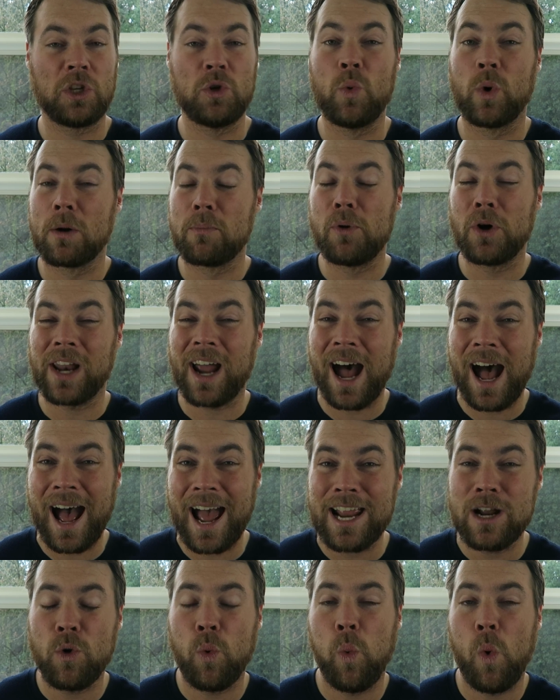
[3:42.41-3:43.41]
You want to put
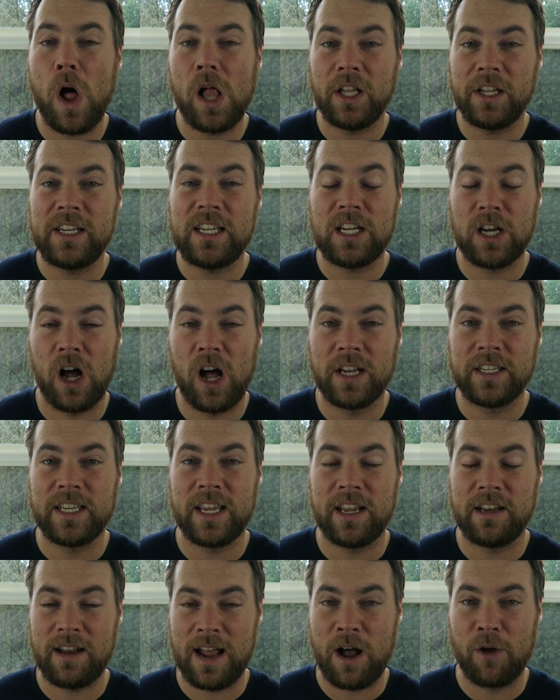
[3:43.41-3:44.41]
high quality content